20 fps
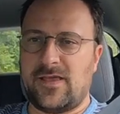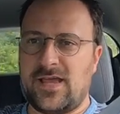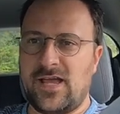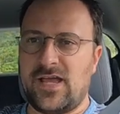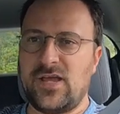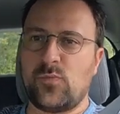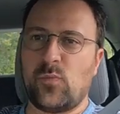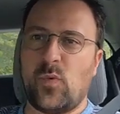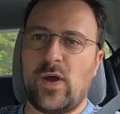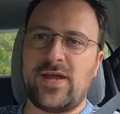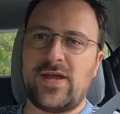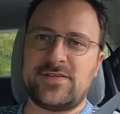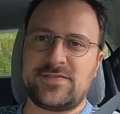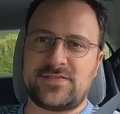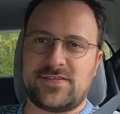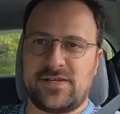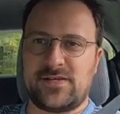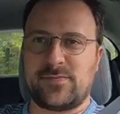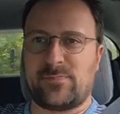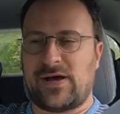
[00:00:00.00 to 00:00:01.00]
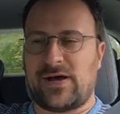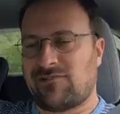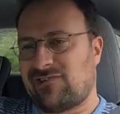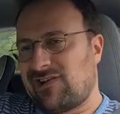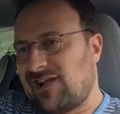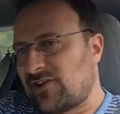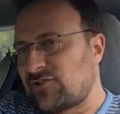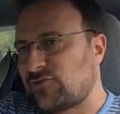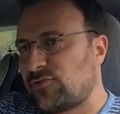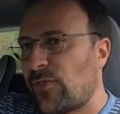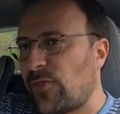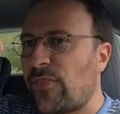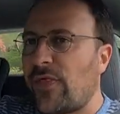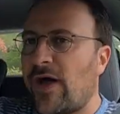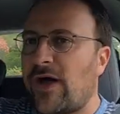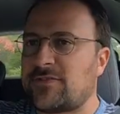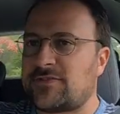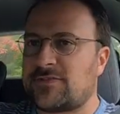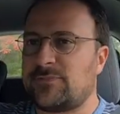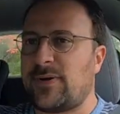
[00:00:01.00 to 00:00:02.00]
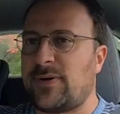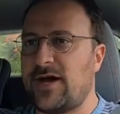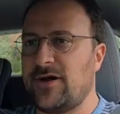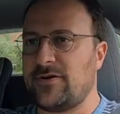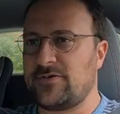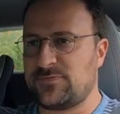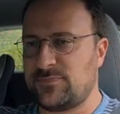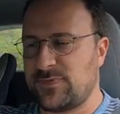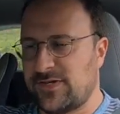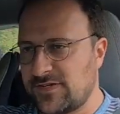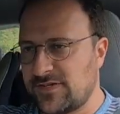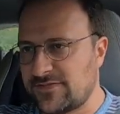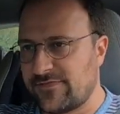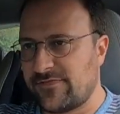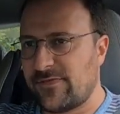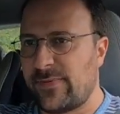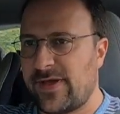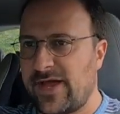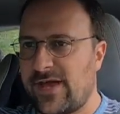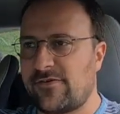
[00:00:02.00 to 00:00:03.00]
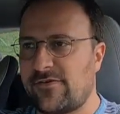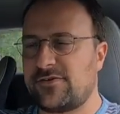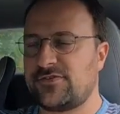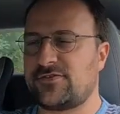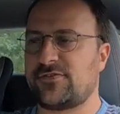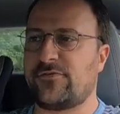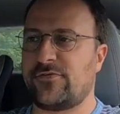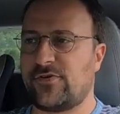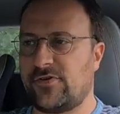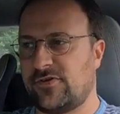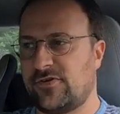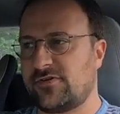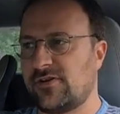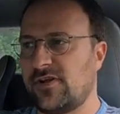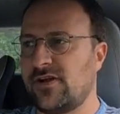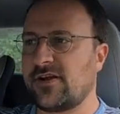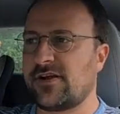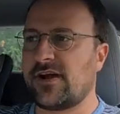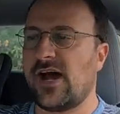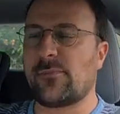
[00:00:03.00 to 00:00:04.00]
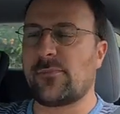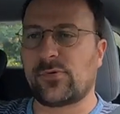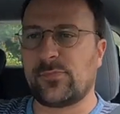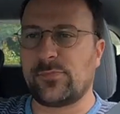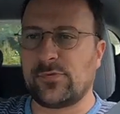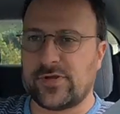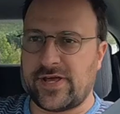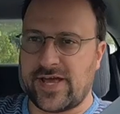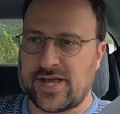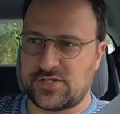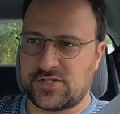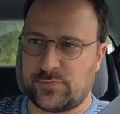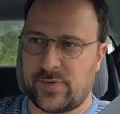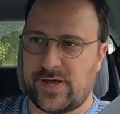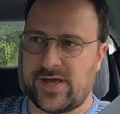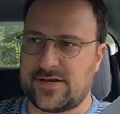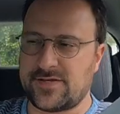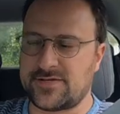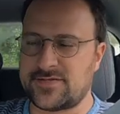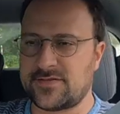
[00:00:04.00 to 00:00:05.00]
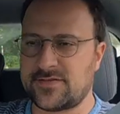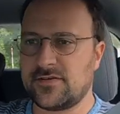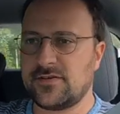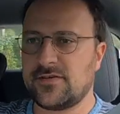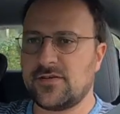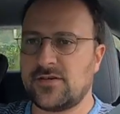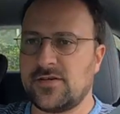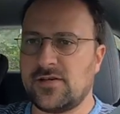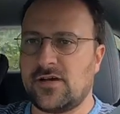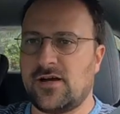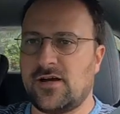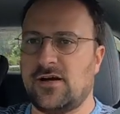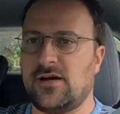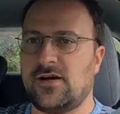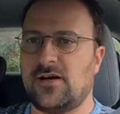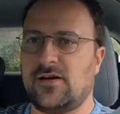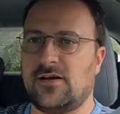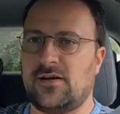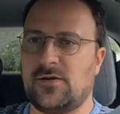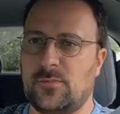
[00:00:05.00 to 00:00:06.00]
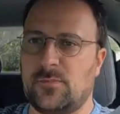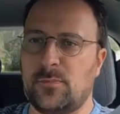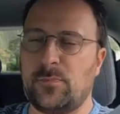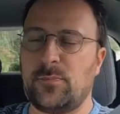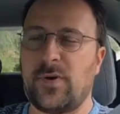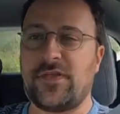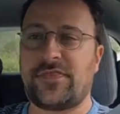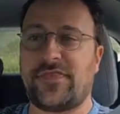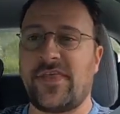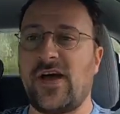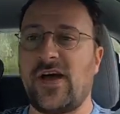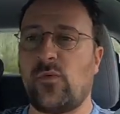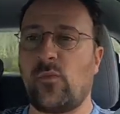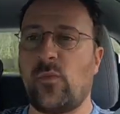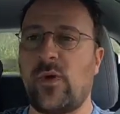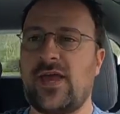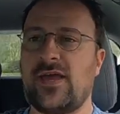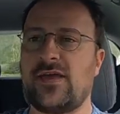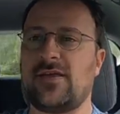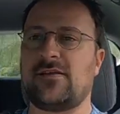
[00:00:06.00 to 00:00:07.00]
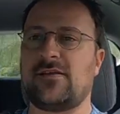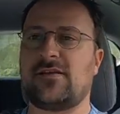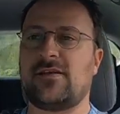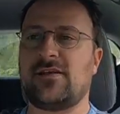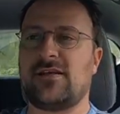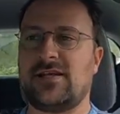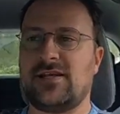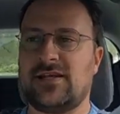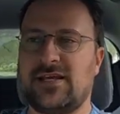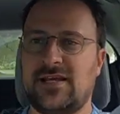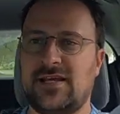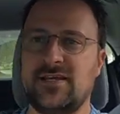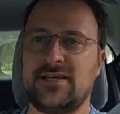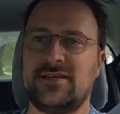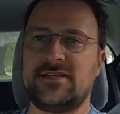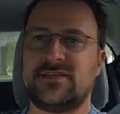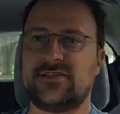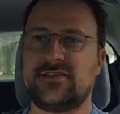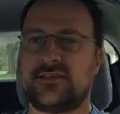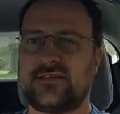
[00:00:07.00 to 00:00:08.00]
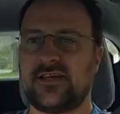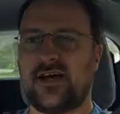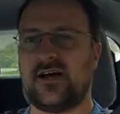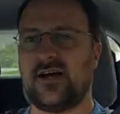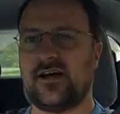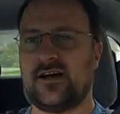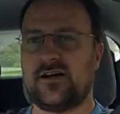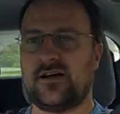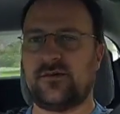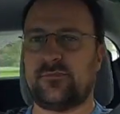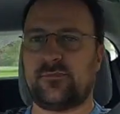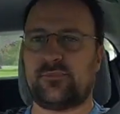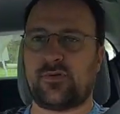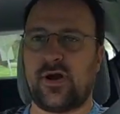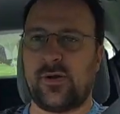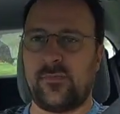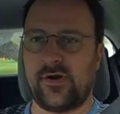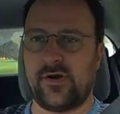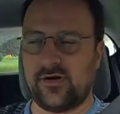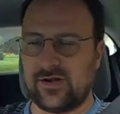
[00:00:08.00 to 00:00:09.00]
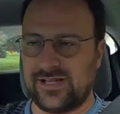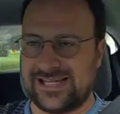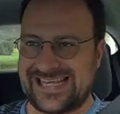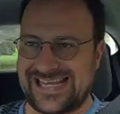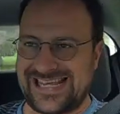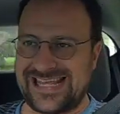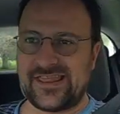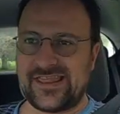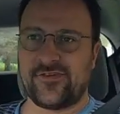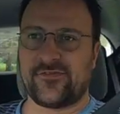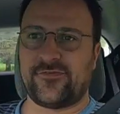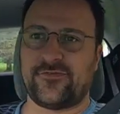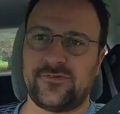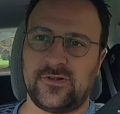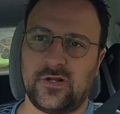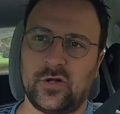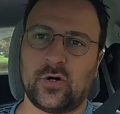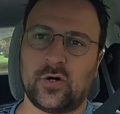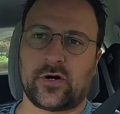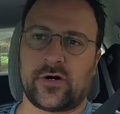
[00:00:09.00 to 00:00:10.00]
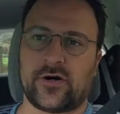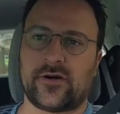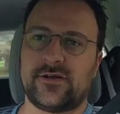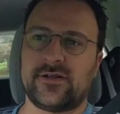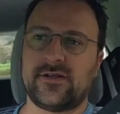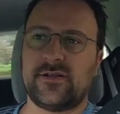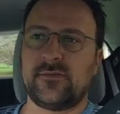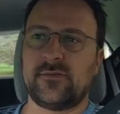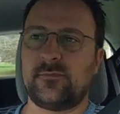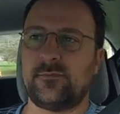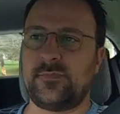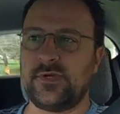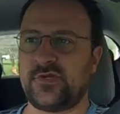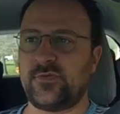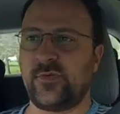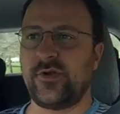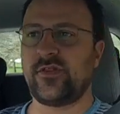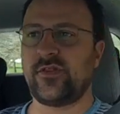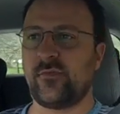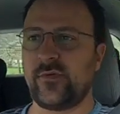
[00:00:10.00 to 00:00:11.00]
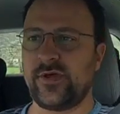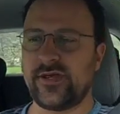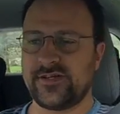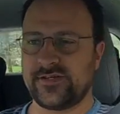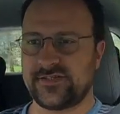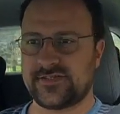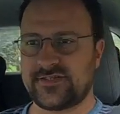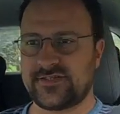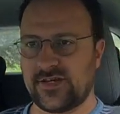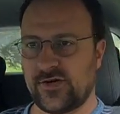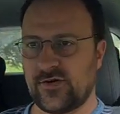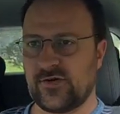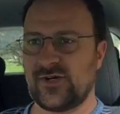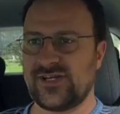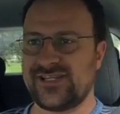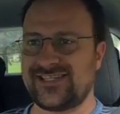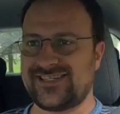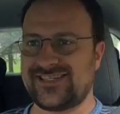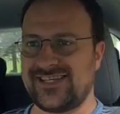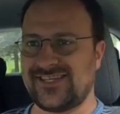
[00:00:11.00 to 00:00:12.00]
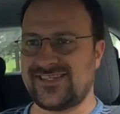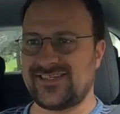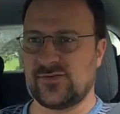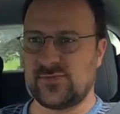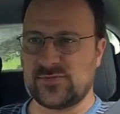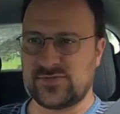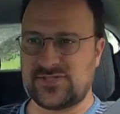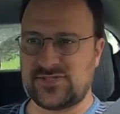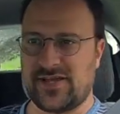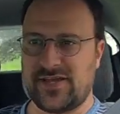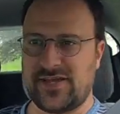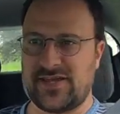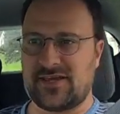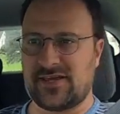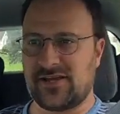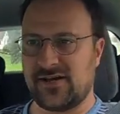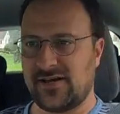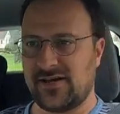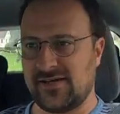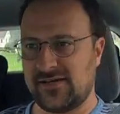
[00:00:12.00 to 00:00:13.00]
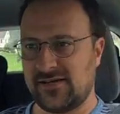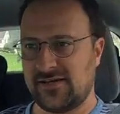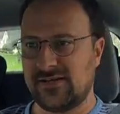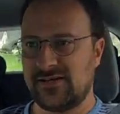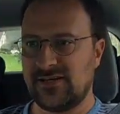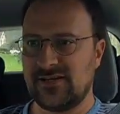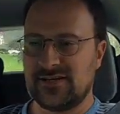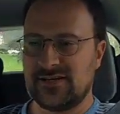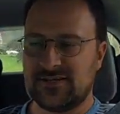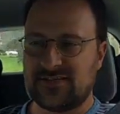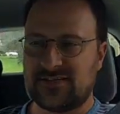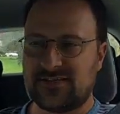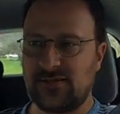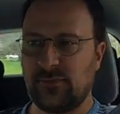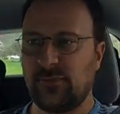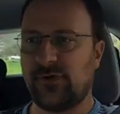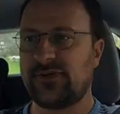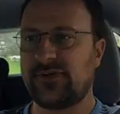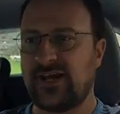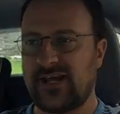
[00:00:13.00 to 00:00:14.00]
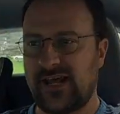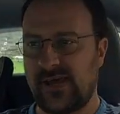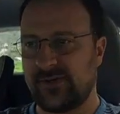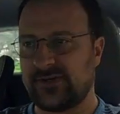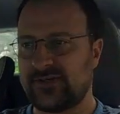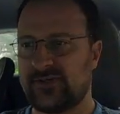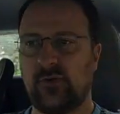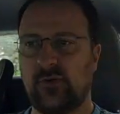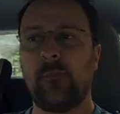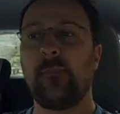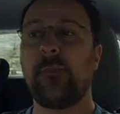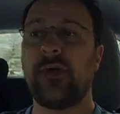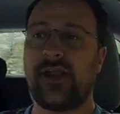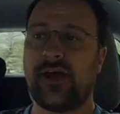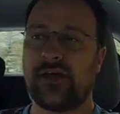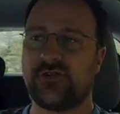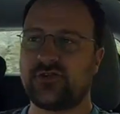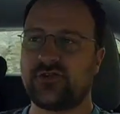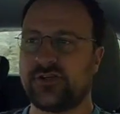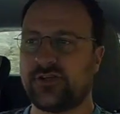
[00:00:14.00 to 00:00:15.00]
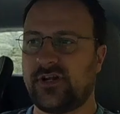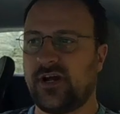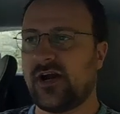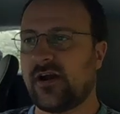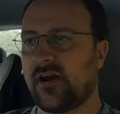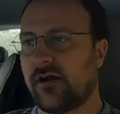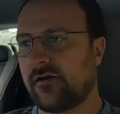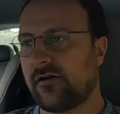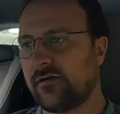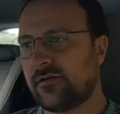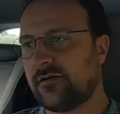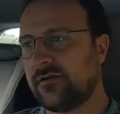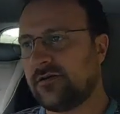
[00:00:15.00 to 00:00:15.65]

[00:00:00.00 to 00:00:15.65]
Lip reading: It weighs about an extra 1,000 pounds because of the batteries over comparable hatchbacks, but that weight is primarily in the floor between the wheels, so it's almost like similar dynamics to a mid-engine car.